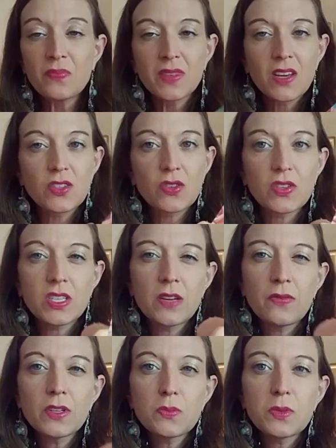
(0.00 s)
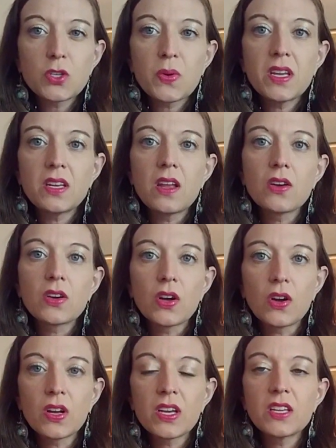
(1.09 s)
So there's a difference between
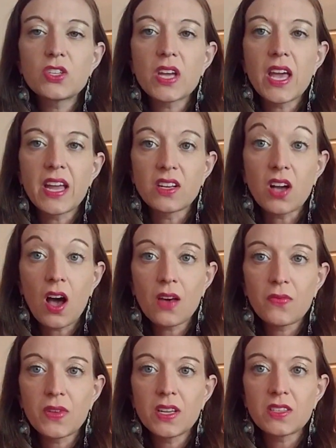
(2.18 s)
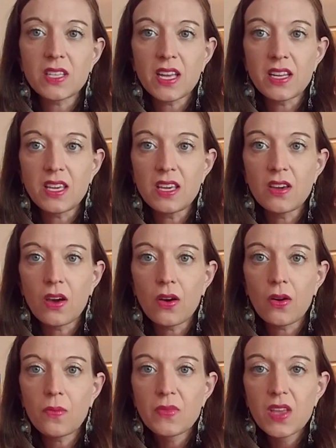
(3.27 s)
courage and confidence and
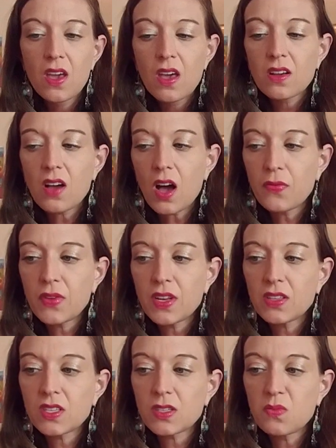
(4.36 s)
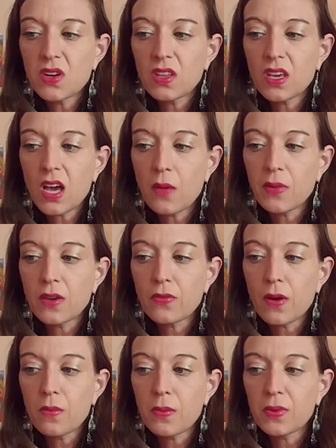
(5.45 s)
ego. Confidence is merely coming
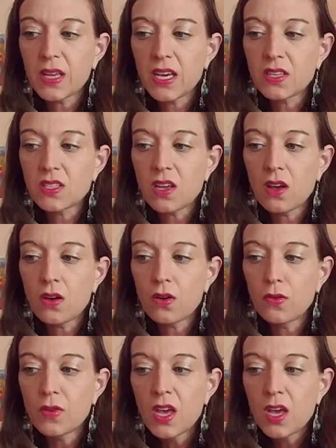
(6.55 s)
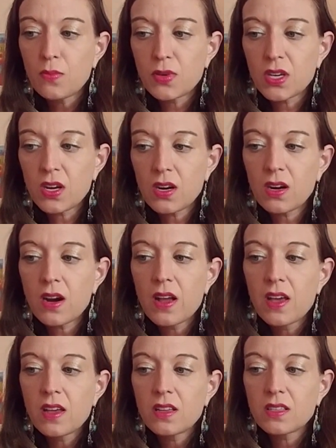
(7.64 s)
from a place of pure
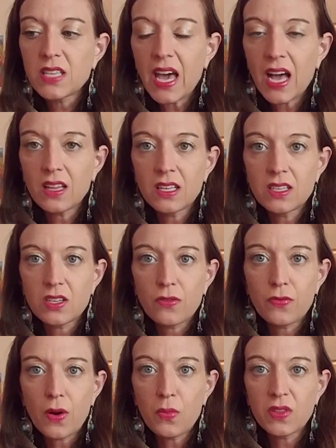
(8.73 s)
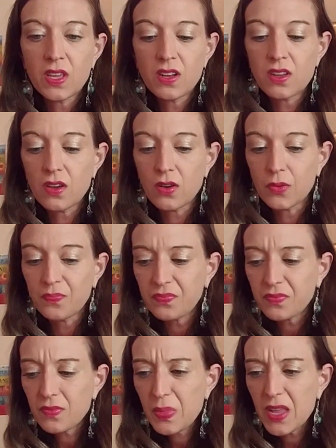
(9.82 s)
talent from within you,
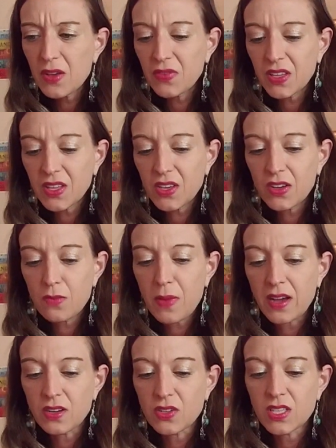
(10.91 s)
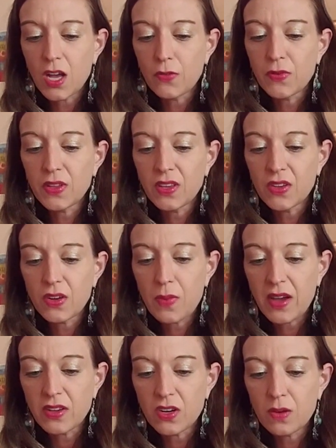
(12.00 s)
feeling good about yourself, feeling good
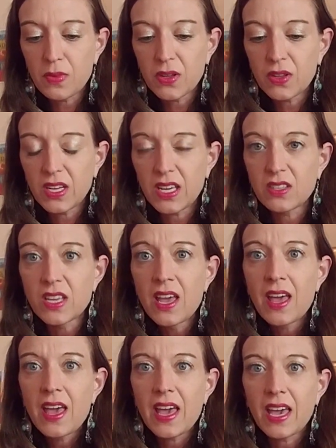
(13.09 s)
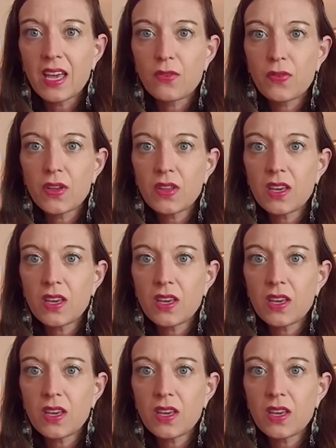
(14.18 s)
about your abilities, and feeling